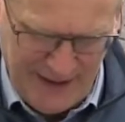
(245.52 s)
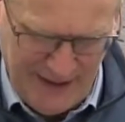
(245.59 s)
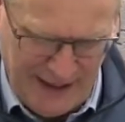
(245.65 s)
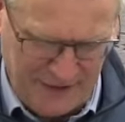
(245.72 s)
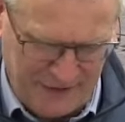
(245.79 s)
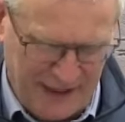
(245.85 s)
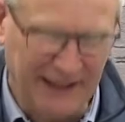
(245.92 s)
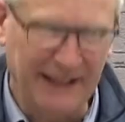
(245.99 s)
I
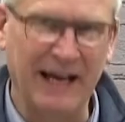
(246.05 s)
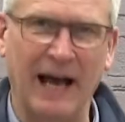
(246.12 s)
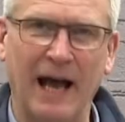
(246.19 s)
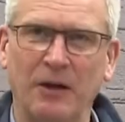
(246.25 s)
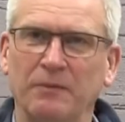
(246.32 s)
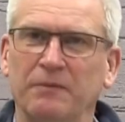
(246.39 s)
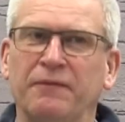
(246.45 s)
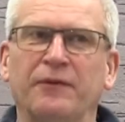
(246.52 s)
think a
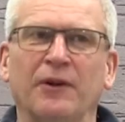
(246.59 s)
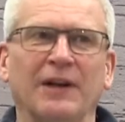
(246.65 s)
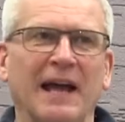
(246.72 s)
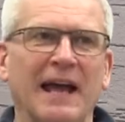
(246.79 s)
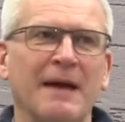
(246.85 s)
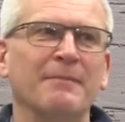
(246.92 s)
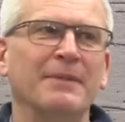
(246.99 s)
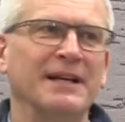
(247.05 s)
helpful
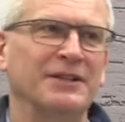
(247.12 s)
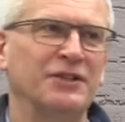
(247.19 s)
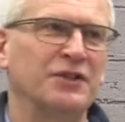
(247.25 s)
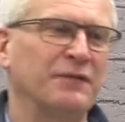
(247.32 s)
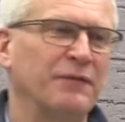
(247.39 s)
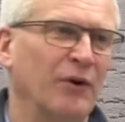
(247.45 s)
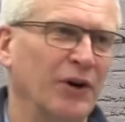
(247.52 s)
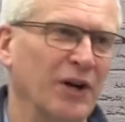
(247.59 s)
image
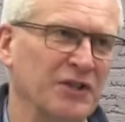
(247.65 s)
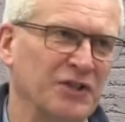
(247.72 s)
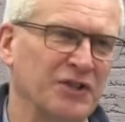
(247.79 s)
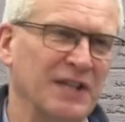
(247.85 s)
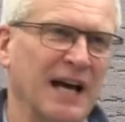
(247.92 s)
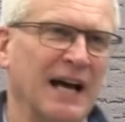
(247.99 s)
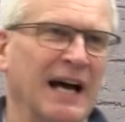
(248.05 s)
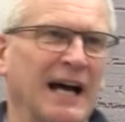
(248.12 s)
for us
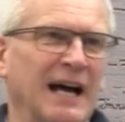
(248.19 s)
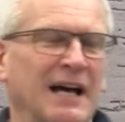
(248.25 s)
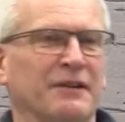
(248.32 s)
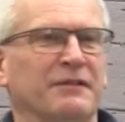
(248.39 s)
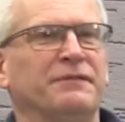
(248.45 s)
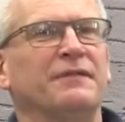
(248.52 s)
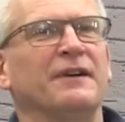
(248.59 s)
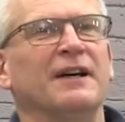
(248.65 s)
to
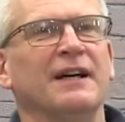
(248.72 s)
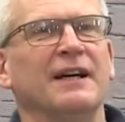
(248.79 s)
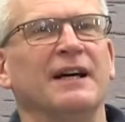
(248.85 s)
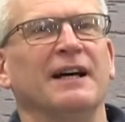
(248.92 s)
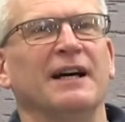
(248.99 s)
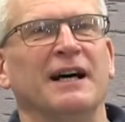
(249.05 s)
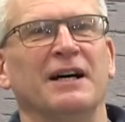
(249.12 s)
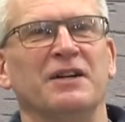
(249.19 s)
have
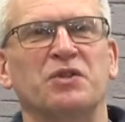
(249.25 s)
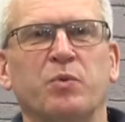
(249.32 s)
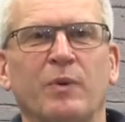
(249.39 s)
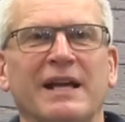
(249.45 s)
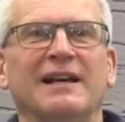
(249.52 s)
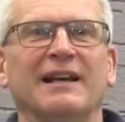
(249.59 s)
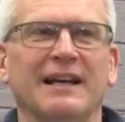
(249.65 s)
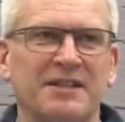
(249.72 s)
as
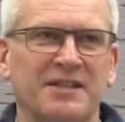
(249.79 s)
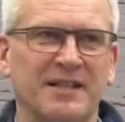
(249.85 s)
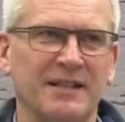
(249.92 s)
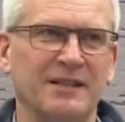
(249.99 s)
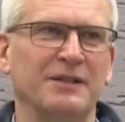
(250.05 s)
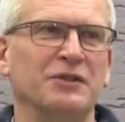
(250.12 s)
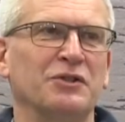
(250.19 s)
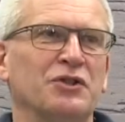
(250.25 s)
we
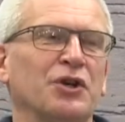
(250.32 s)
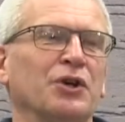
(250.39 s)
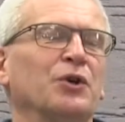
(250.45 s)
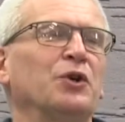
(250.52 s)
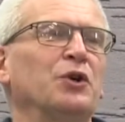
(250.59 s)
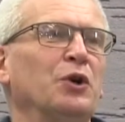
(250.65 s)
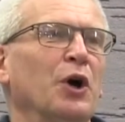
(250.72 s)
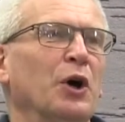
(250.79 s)
listen
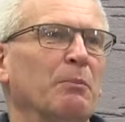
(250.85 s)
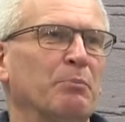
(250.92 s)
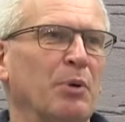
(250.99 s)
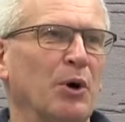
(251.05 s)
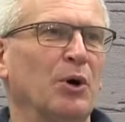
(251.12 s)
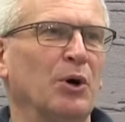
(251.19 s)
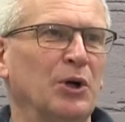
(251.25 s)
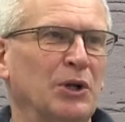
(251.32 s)
to
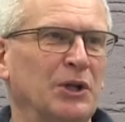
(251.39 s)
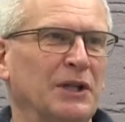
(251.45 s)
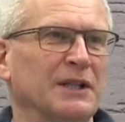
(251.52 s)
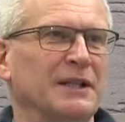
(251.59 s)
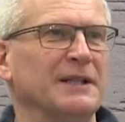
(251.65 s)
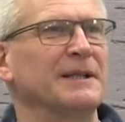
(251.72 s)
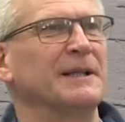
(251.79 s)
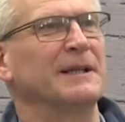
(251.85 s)

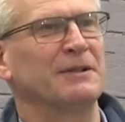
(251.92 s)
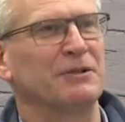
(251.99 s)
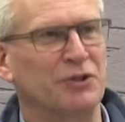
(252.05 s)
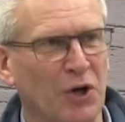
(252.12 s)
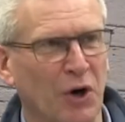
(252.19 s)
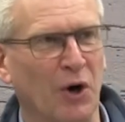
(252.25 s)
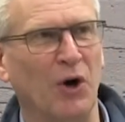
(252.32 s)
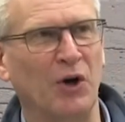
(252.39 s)
Paul
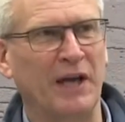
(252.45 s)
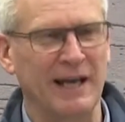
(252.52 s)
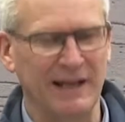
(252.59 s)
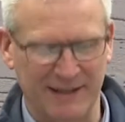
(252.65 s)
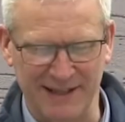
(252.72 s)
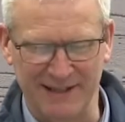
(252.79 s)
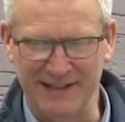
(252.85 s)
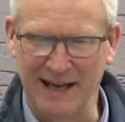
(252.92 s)
talking
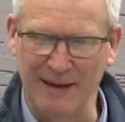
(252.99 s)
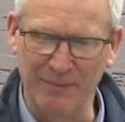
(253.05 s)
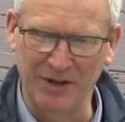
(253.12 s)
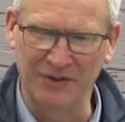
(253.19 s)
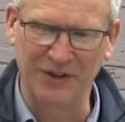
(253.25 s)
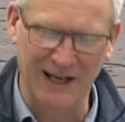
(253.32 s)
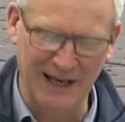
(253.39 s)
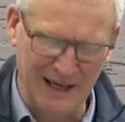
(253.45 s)
to
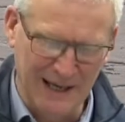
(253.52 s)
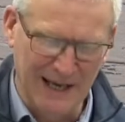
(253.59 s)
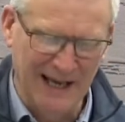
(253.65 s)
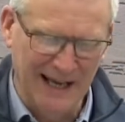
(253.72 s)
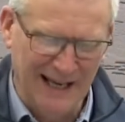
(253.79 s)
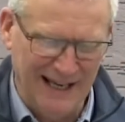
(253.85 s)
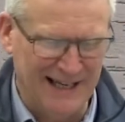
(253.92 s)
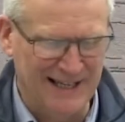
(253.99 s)
Timothy
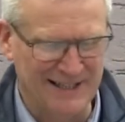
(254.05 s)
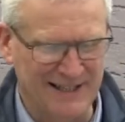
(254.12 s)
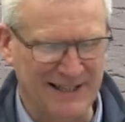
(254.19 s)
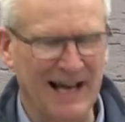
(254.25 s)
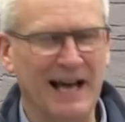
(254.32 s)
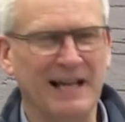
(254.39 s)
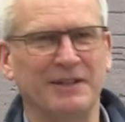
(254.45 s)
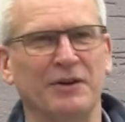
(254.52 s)
is
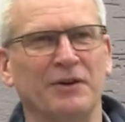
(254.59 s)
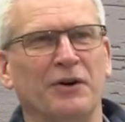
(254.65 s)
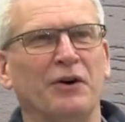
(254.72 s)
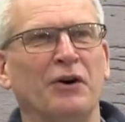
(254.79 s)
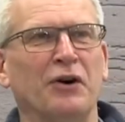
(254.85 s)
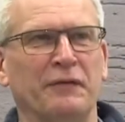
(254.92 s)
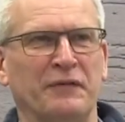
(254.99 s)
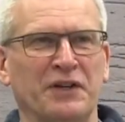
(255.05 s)
that
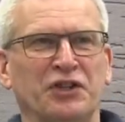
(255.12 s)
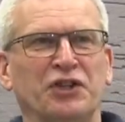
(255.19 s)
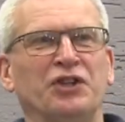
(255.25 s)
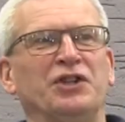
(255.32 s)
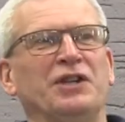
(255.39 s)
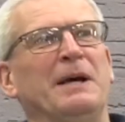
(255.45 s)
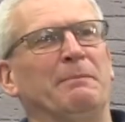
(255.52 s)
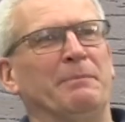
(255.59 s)
of a
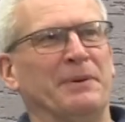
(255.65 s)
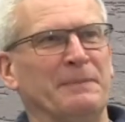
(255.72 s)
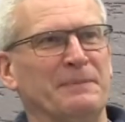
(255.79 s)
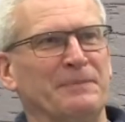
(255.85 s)
ship